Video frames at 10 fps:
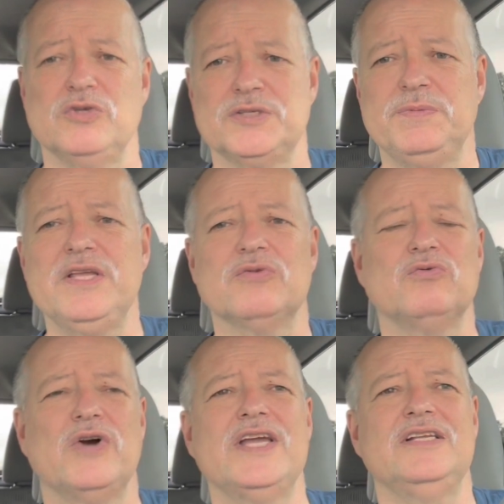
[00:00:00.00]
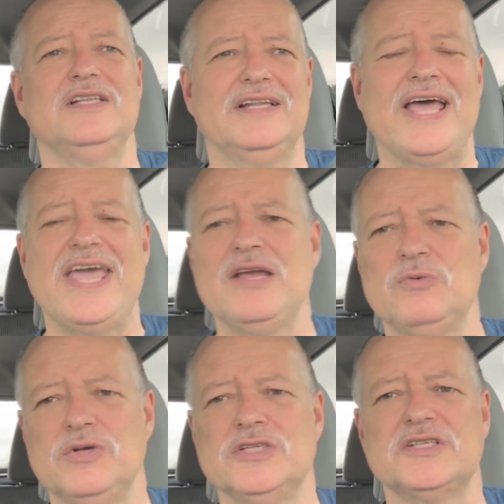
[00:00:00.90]
speak the right
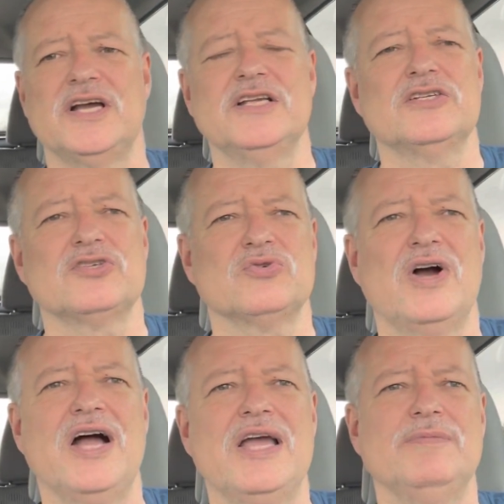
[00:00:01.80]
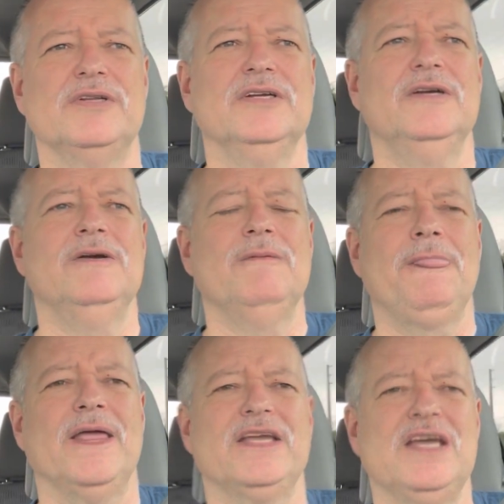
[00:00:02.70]
language as I describe it.
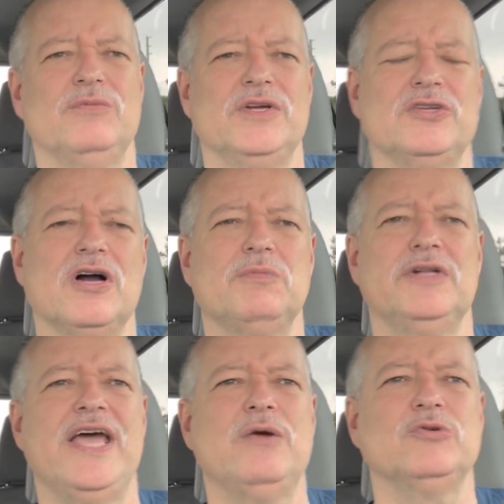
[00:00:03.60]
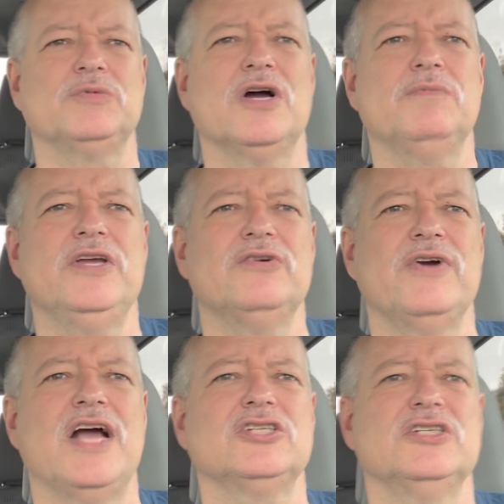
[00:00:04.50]
Again, when I talk about language, I talk about
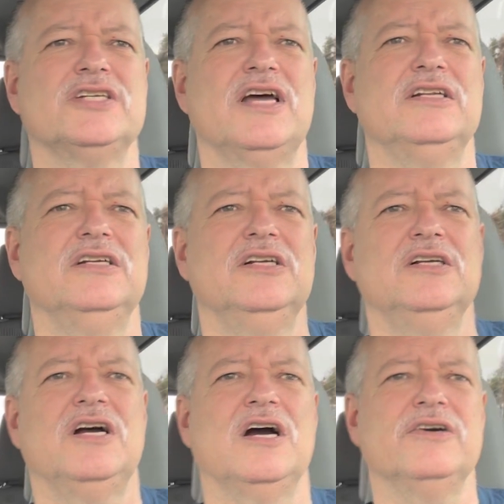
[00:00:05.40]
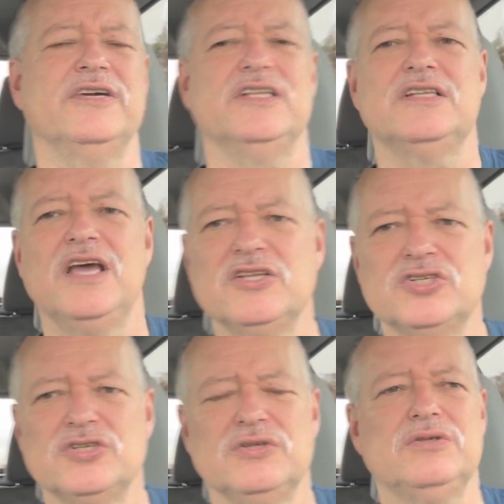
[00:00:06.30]
interactions that are
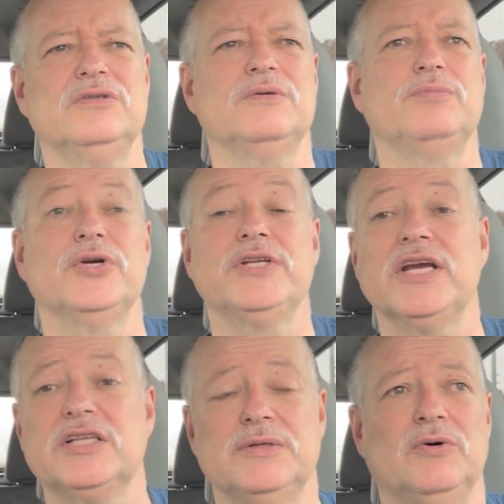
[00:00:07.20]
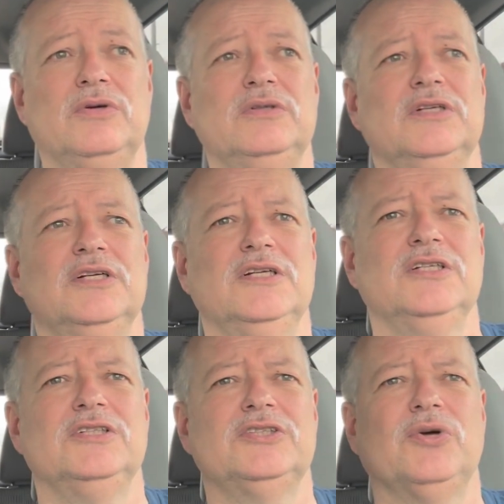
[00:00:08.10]
intentional, predictable.
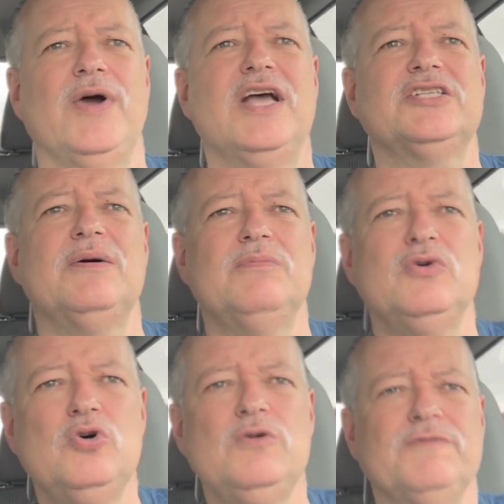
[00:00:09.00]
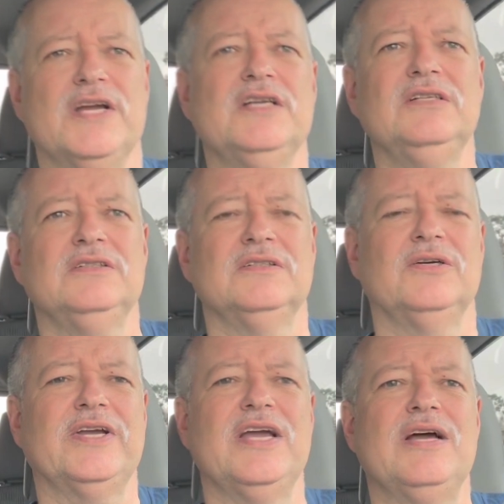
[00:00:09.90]
So as I'm
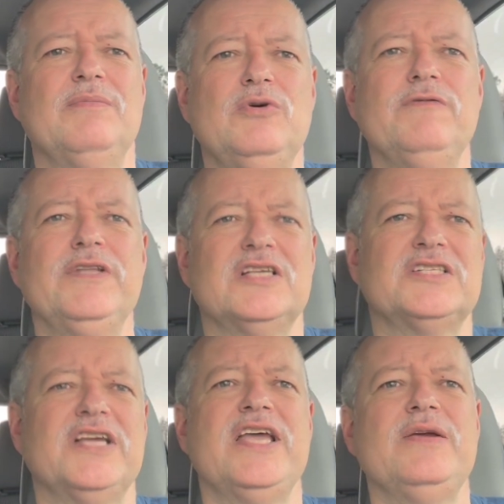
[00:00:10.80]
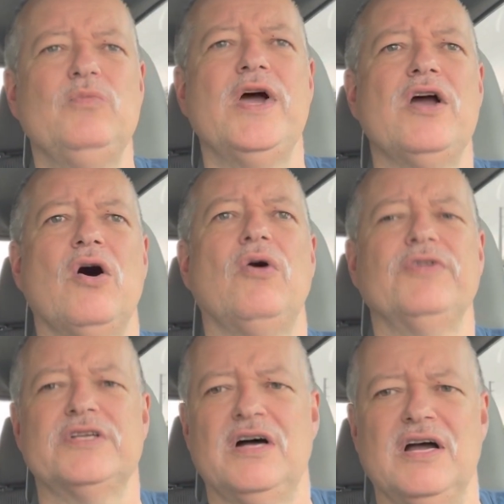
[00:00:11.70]
moving, okay, I'm moving the same way all
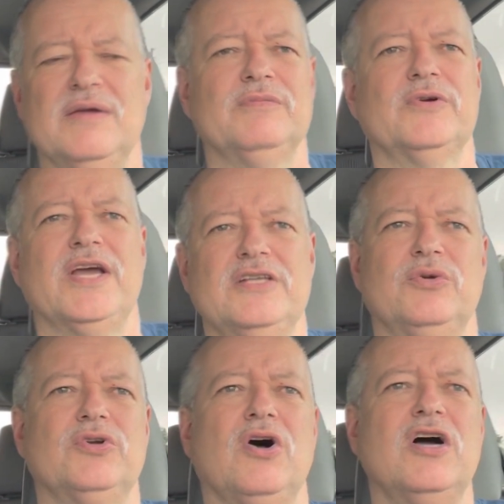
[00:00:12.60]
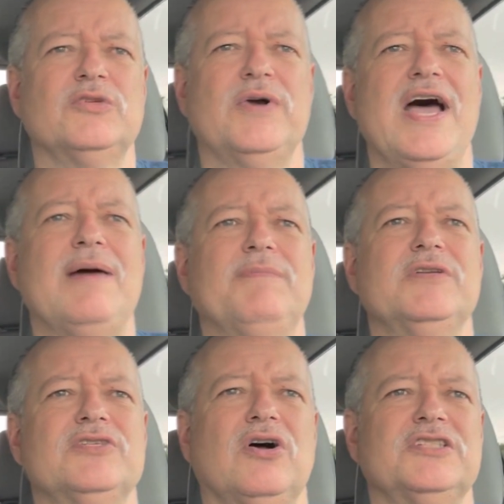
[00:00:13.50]
the time. Okay, so dogs, what
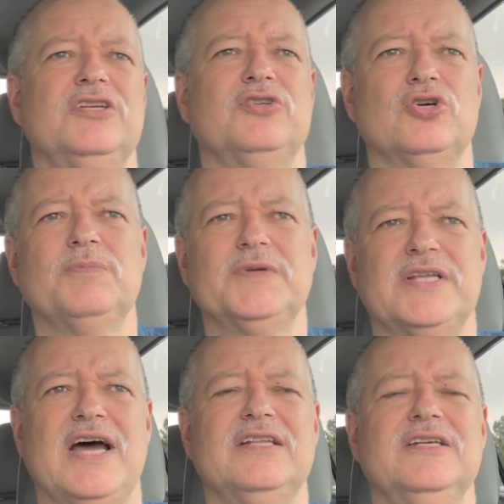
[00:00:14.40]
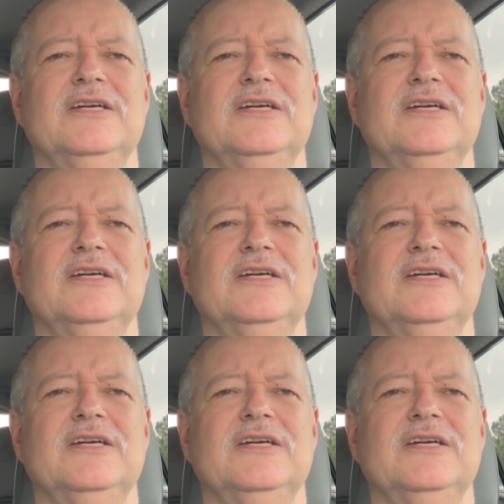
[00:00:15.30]
happens, dogs interpret that,